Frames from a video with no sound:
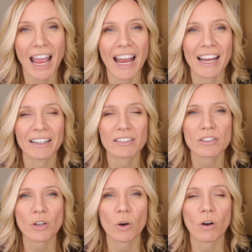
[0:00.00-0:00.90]
And
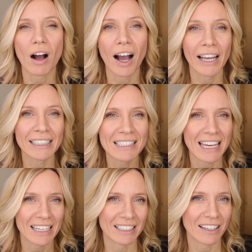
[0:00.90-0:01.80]
so I had
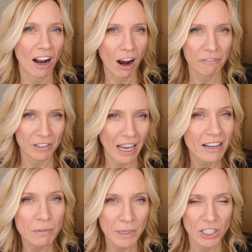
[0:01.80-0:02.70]
taken it out
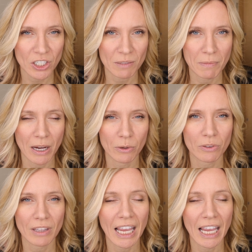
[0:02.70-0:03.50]
of the patient's mouth,